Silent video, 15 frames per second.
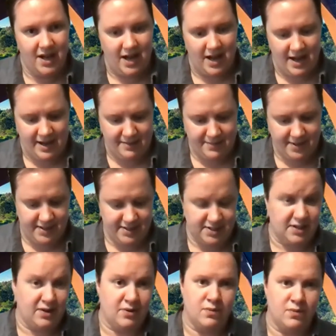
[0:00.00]
And
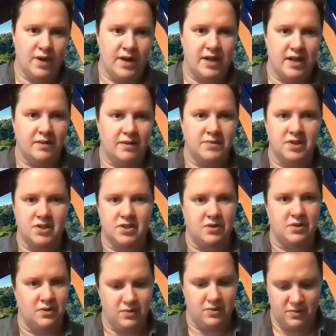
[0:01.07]
so when it comes
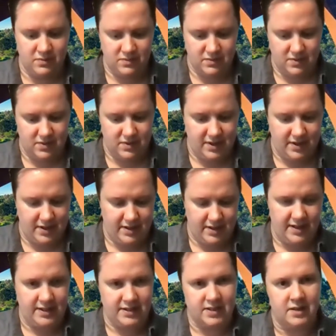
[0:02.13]
to
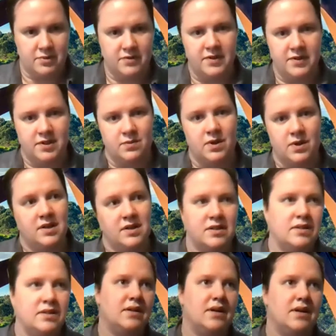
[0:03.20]
interpretivist work
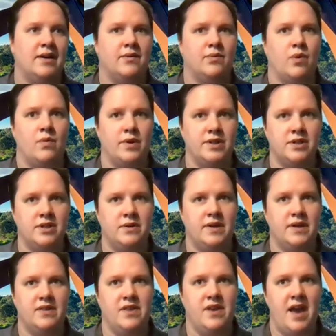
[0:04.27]
and what we're
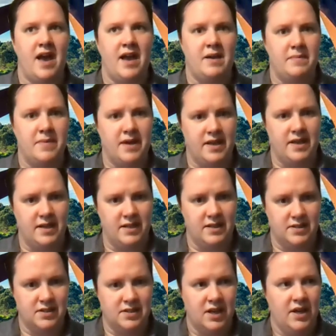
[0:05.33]
doing, the aim
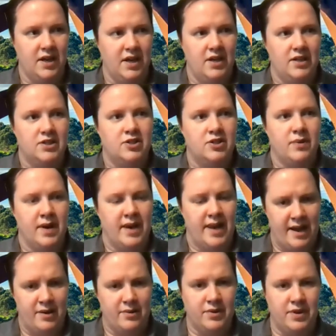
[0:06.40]
is to
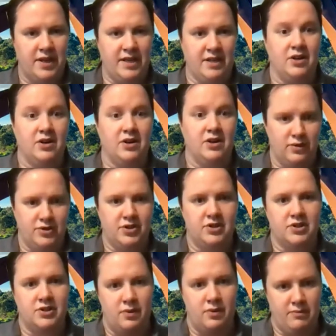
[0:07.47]
allow the conclusions
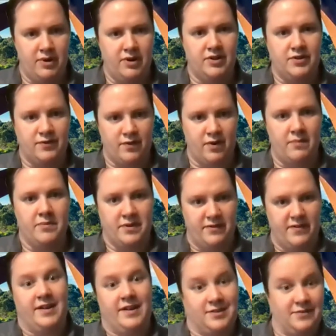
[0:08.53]
to emerge from the
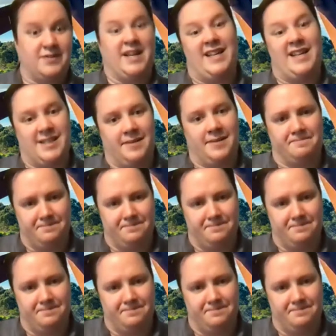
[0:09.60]
field of data.